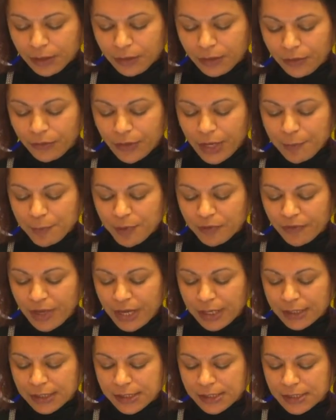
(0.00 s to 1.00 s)
The rape of
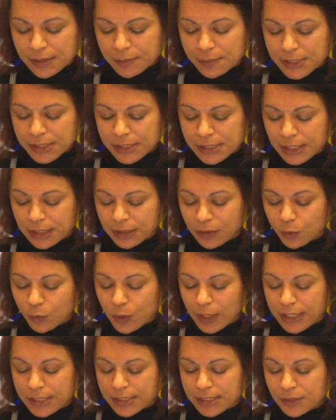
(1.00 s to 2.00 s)
Anna Simpson and the
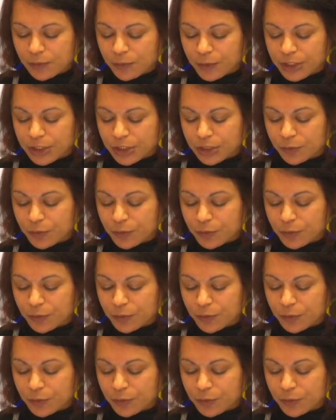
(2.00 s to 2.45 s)
ways in which